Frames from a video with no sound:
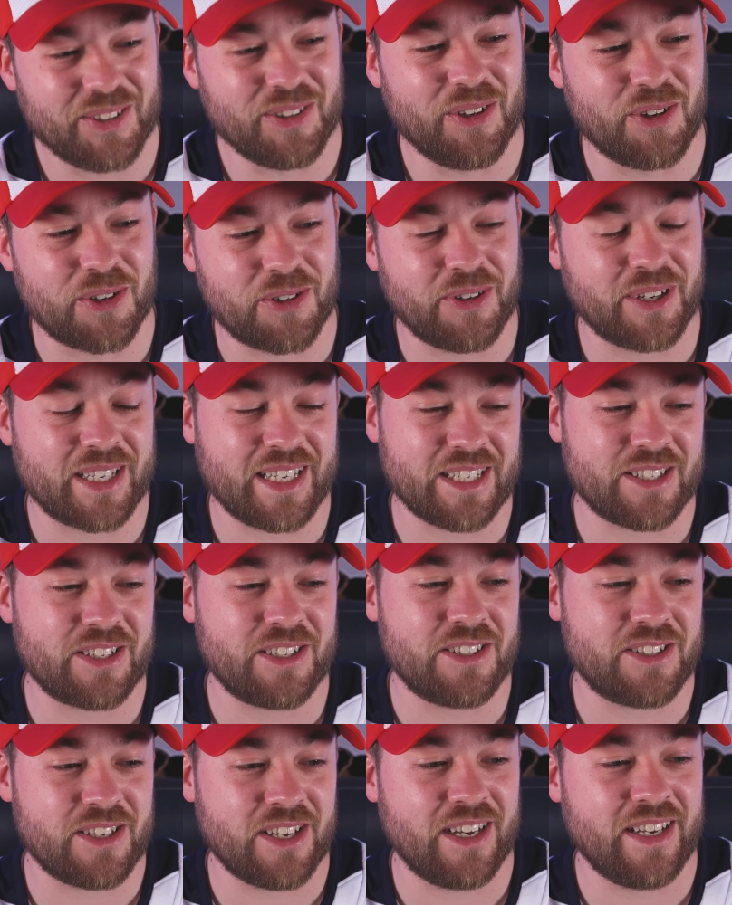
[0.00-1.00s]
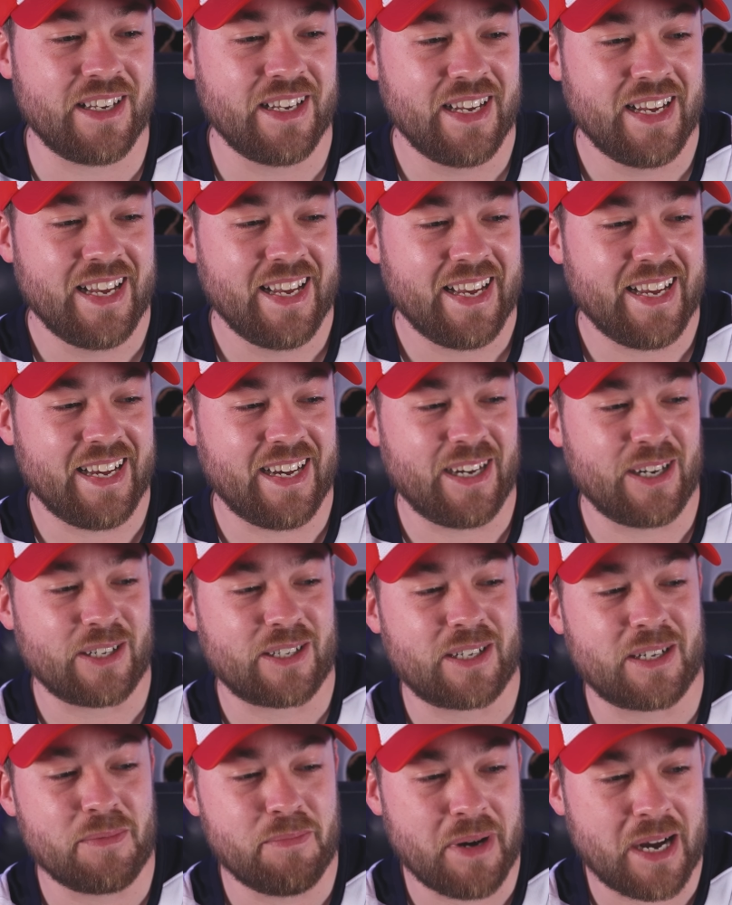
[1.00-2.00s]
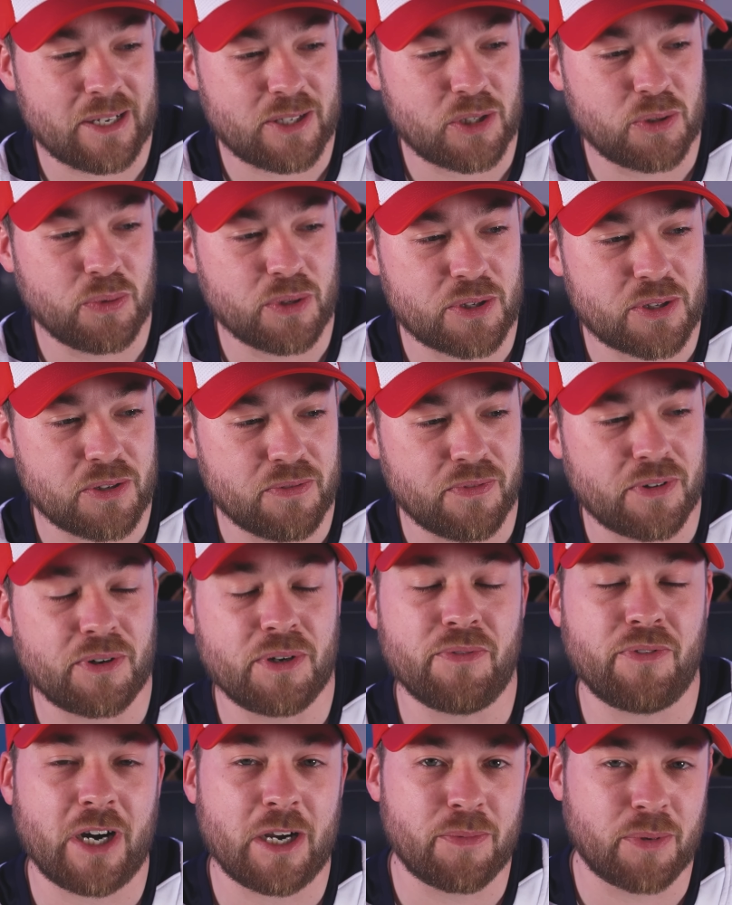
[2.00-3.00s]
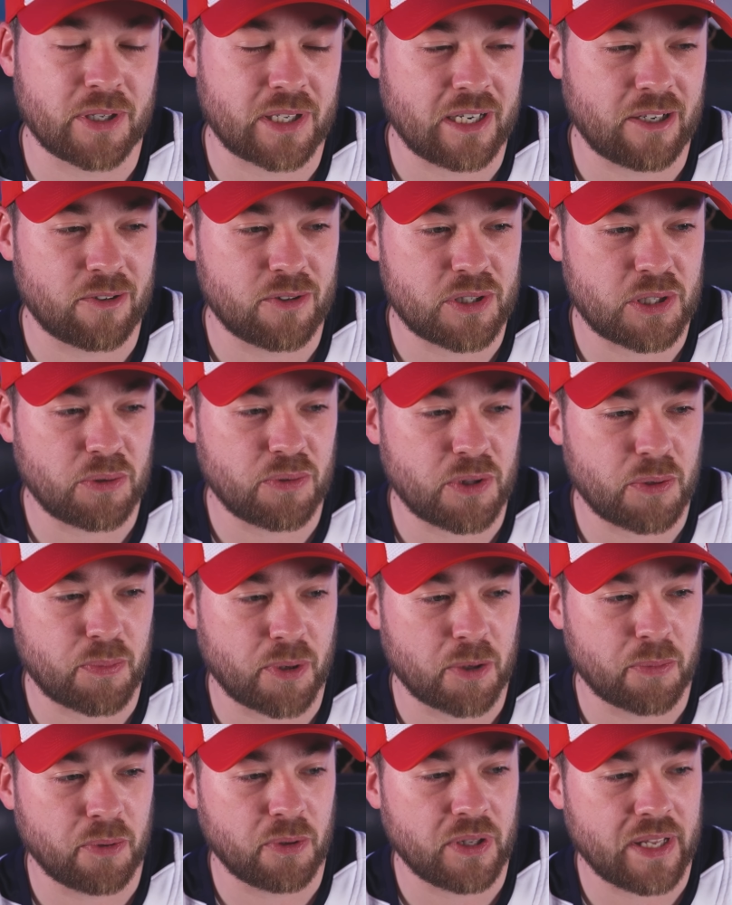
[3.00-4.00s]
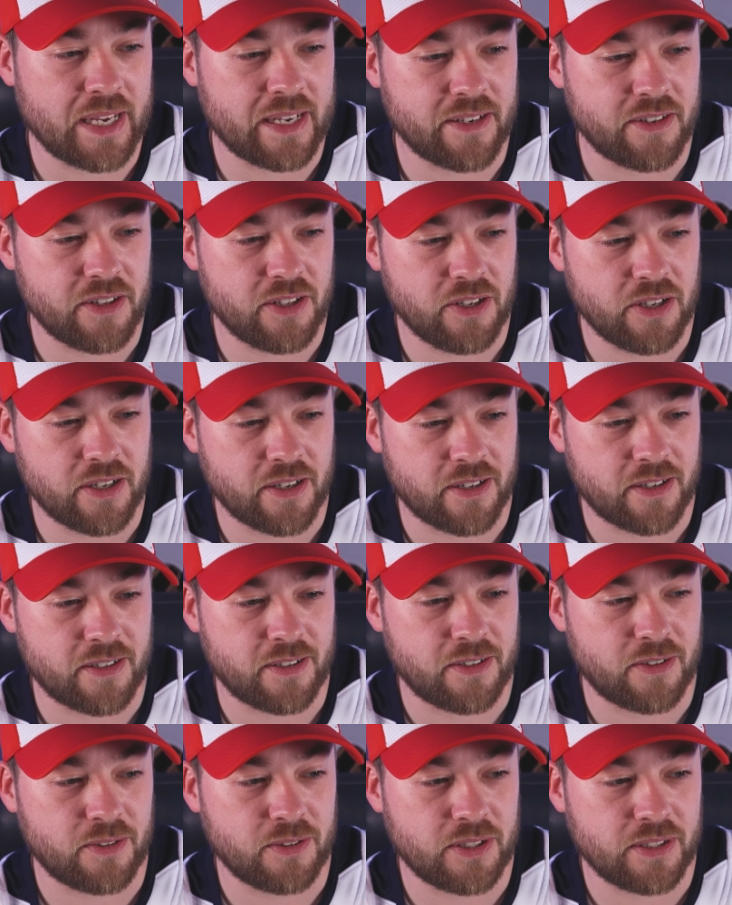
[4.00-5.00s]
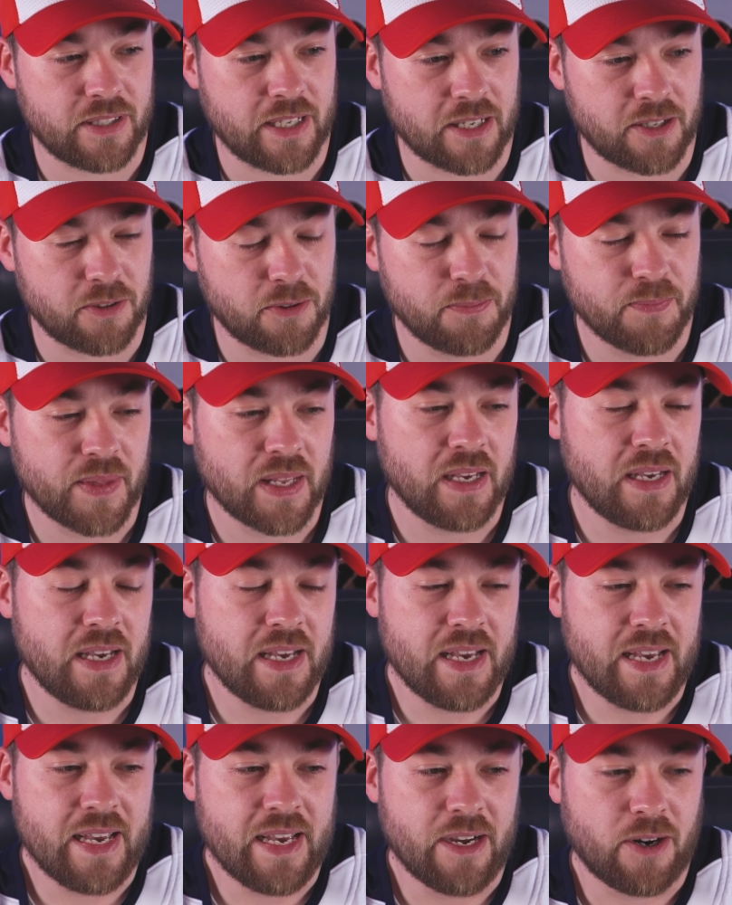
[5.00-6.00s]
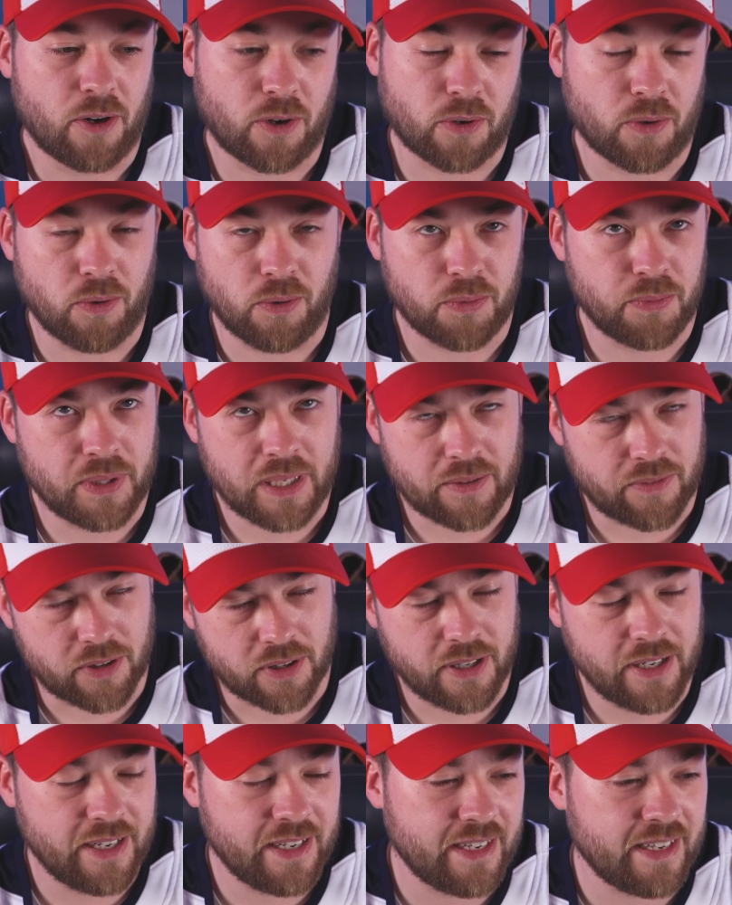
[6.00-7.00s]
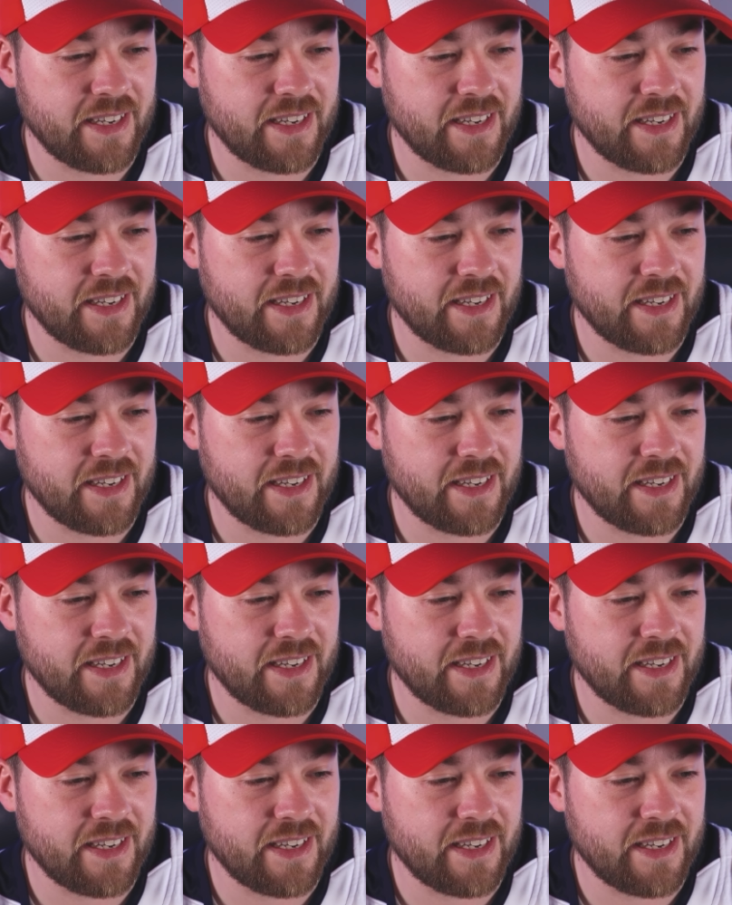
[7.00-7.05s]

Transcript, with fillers: logo, I guess you could say, uh, matched with some very vibrant colors here with the purple and the uh, yellow or gold, whatever.